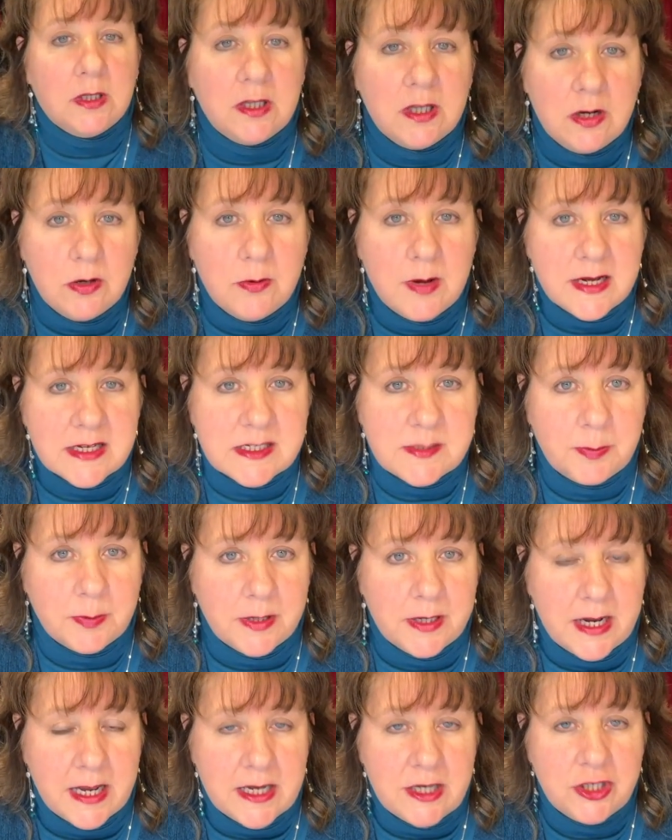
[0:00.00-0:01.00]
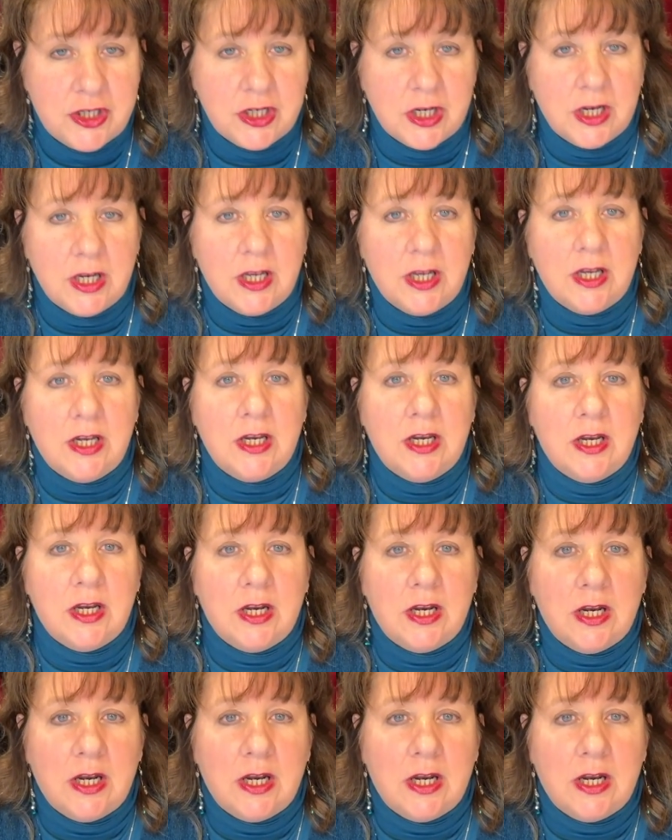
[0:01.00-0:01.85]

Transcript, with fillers: a little explanation